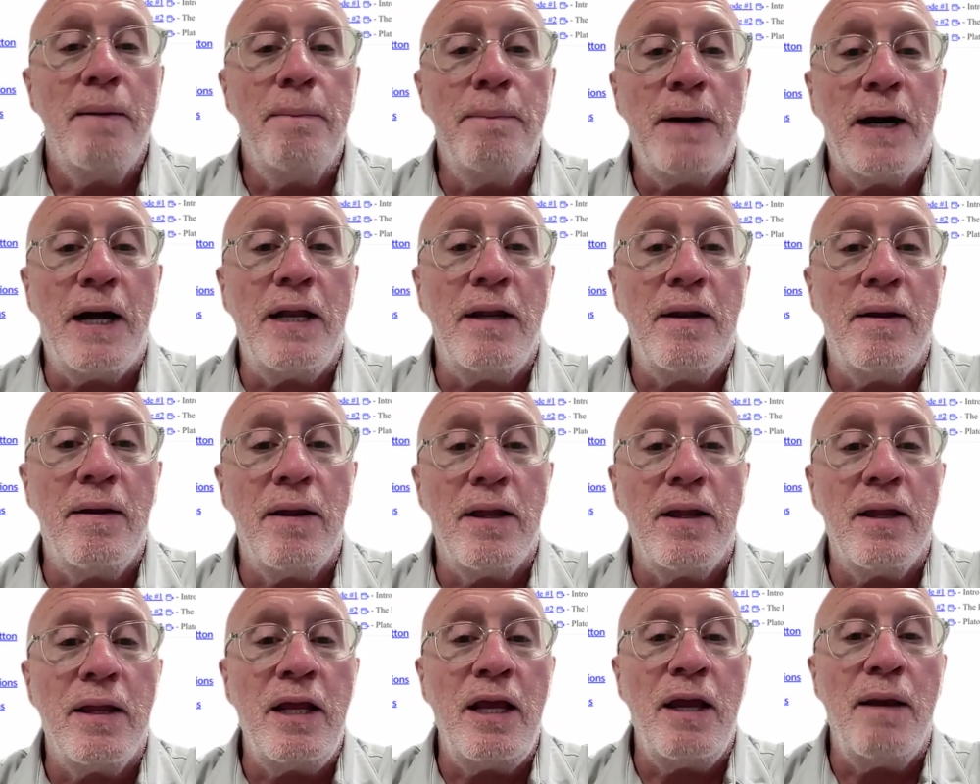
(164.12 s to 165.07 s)
but
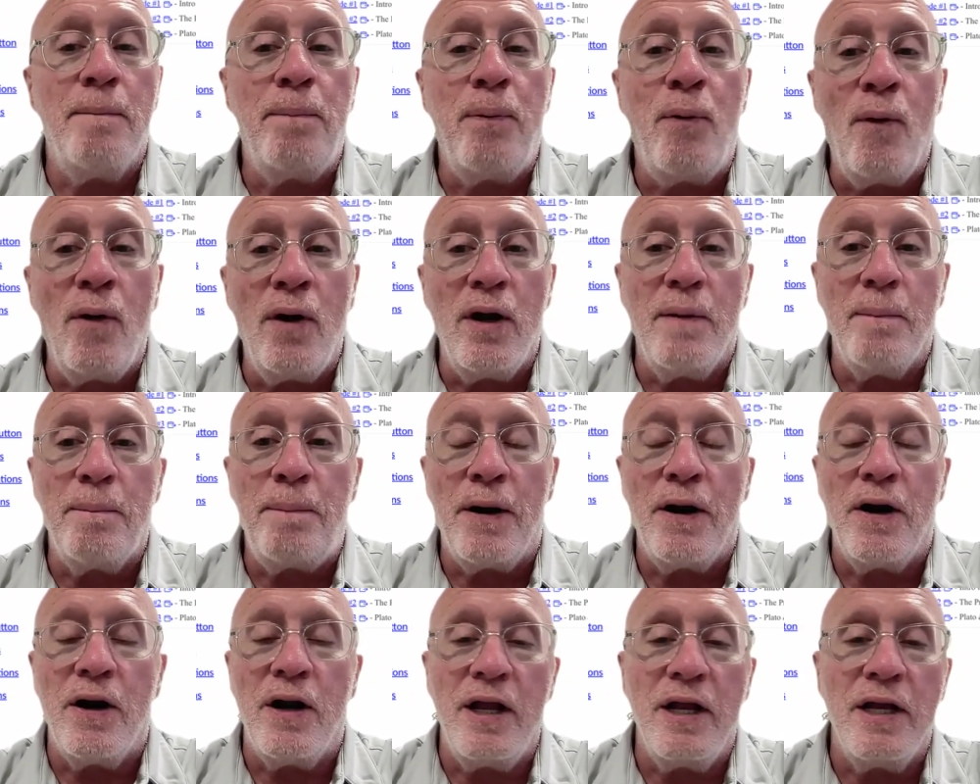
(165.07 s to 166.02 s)
the important
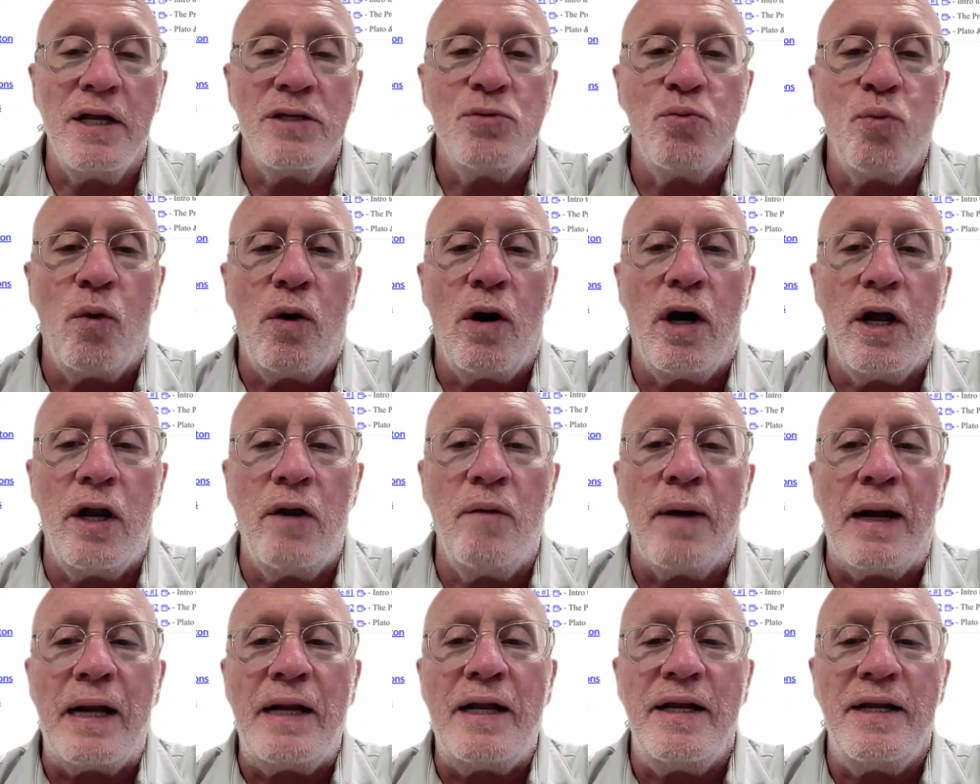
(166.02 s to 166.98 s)
part is, one,
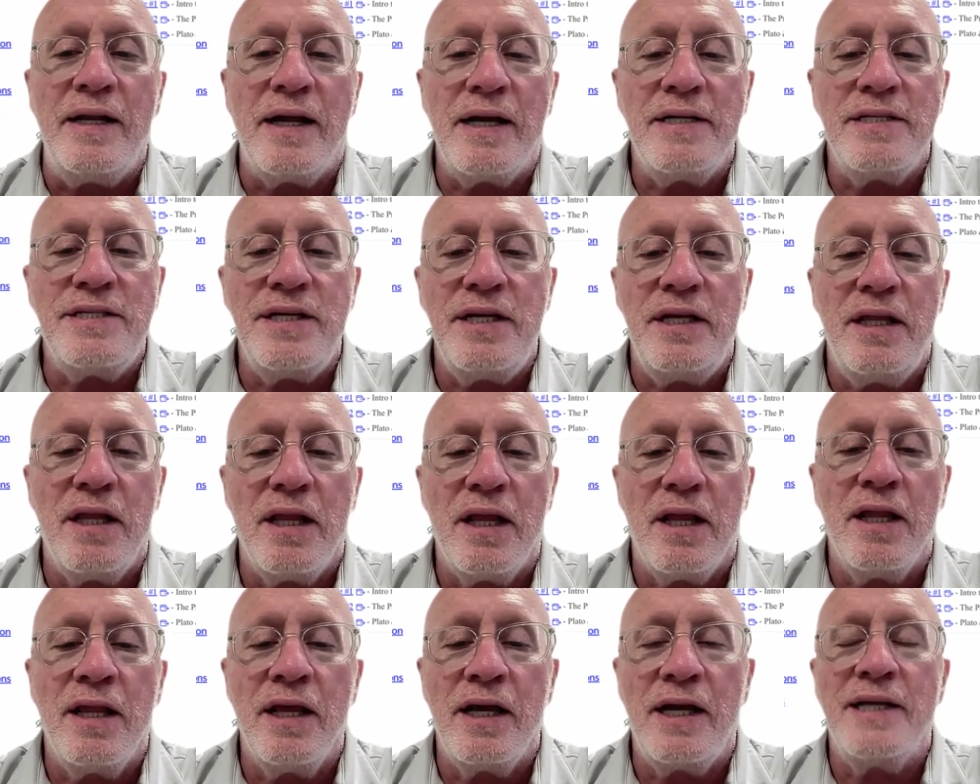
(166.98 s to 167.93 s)
recognizing
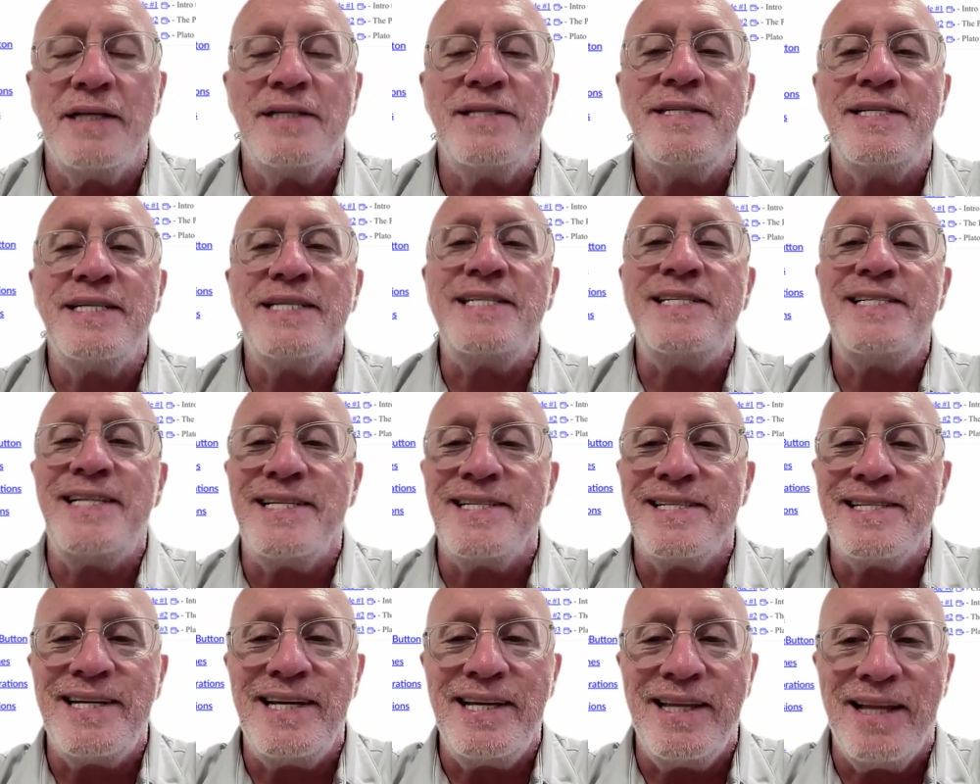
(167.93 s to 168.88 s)
the
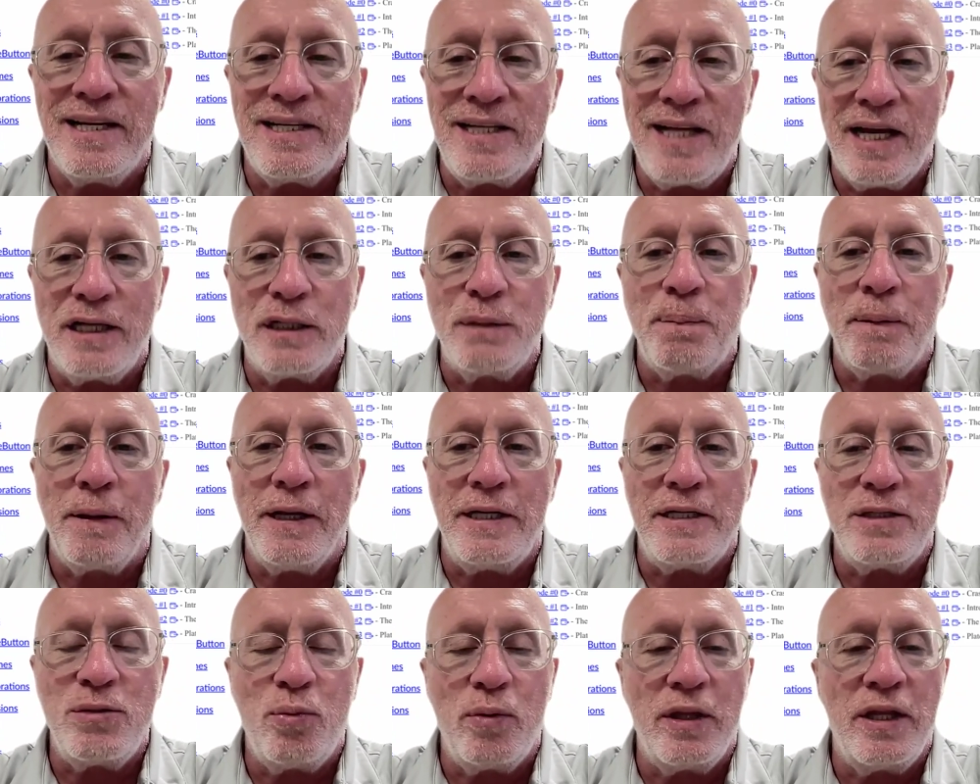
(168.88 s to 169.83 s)
consistency that takes
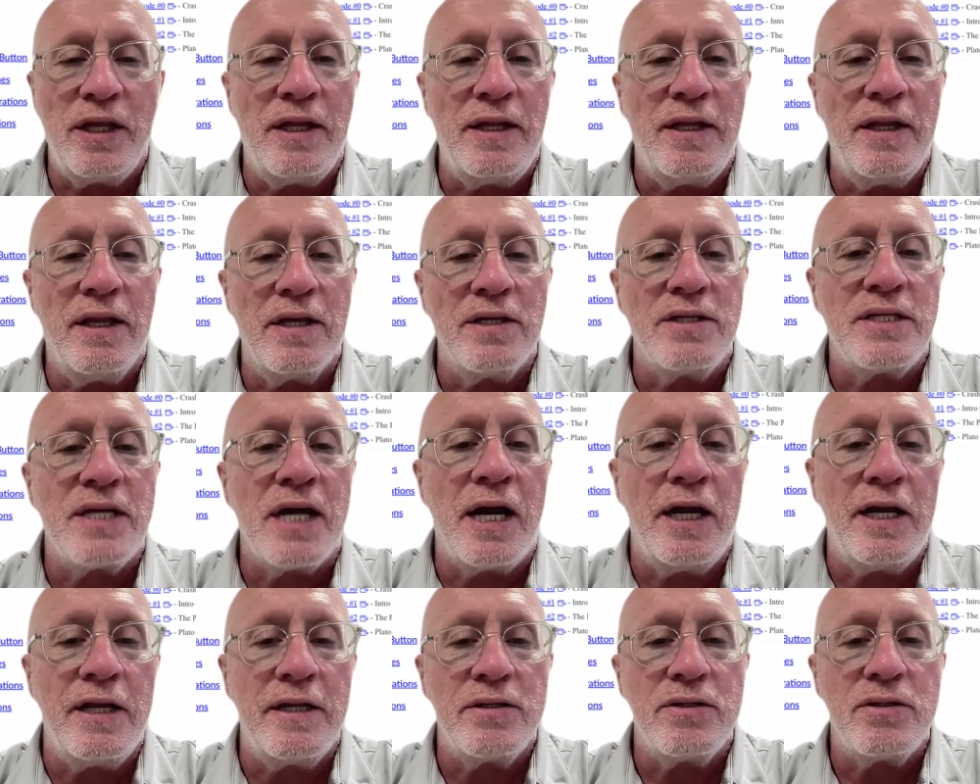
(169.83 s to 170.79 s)
place within the
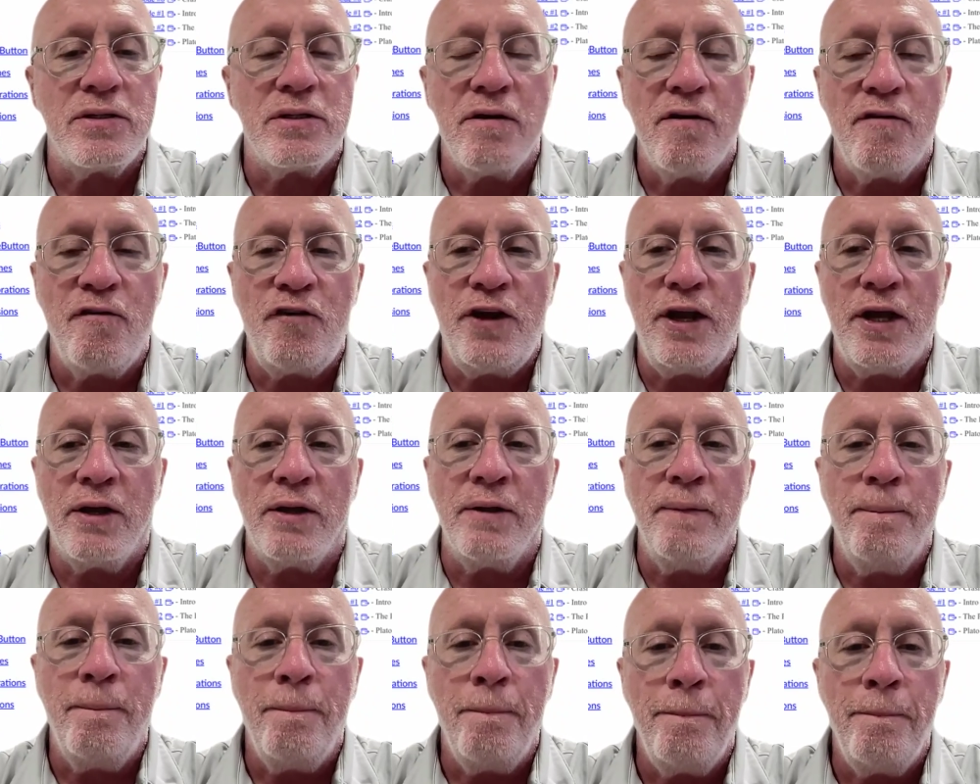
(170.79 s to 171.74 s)
science
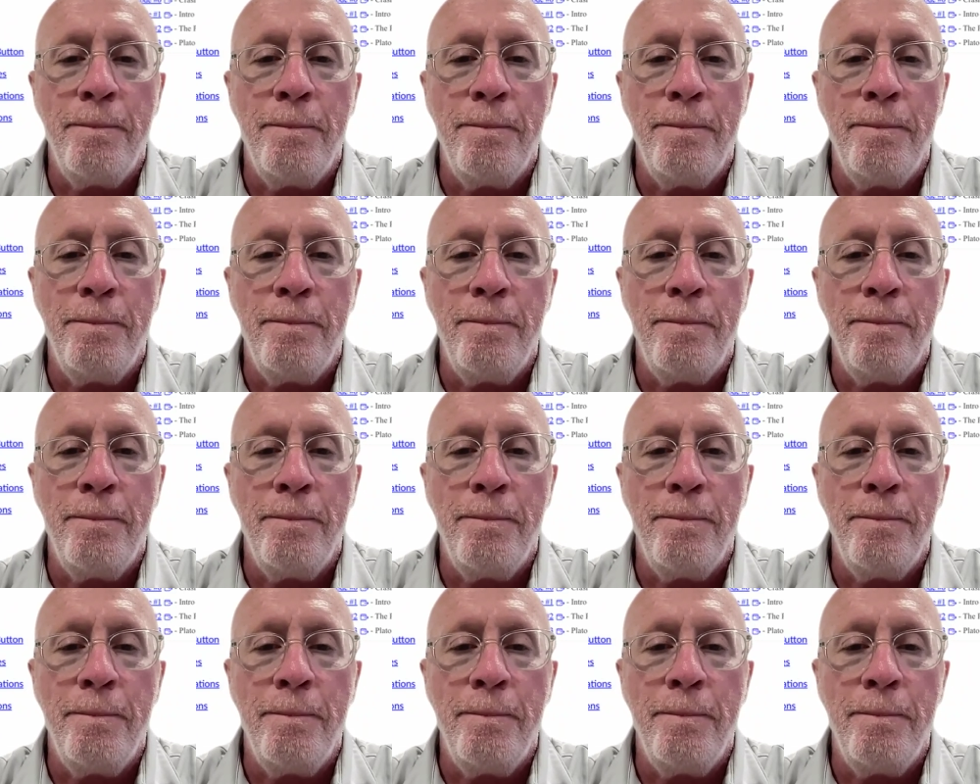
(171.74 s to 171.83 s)
field,